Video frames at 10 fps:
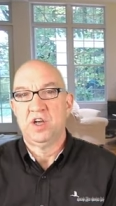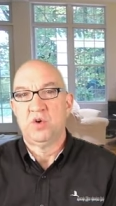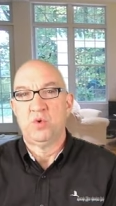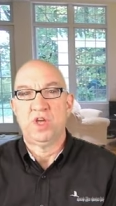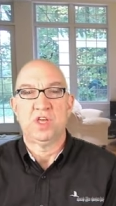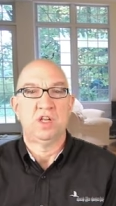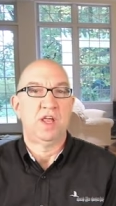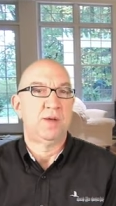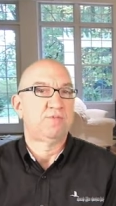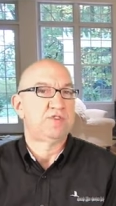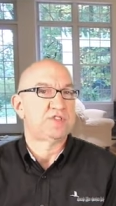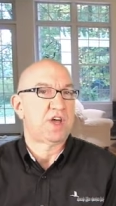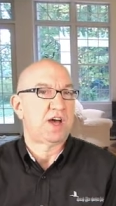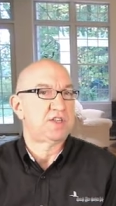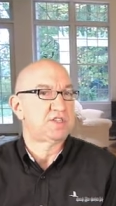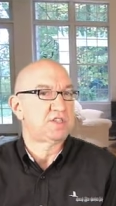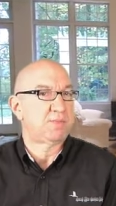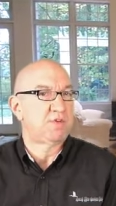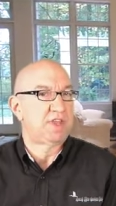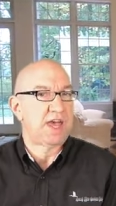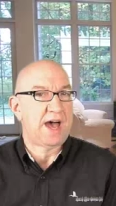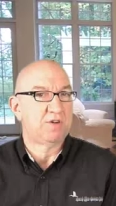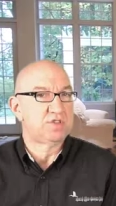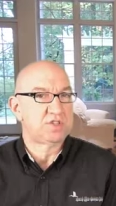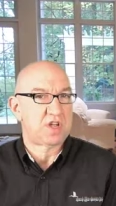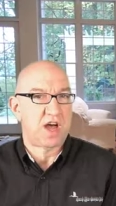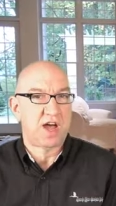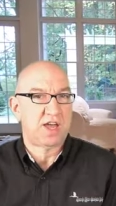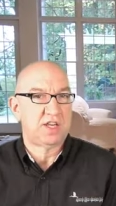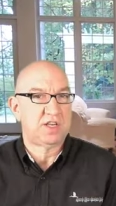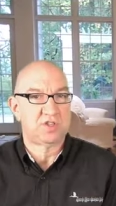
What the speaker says: We can emphasize some of the outside